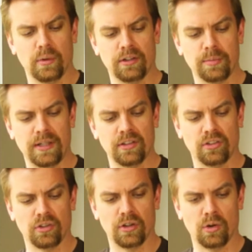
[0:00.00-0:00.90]
which means it
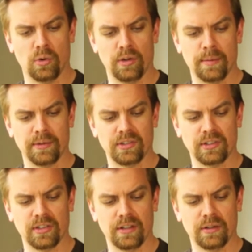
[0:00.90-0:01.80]
should hold almost
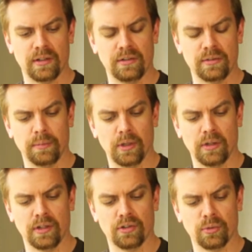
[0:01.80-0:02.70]
600
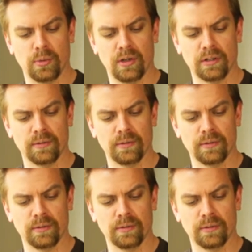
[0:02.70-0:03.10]
milliliters of water,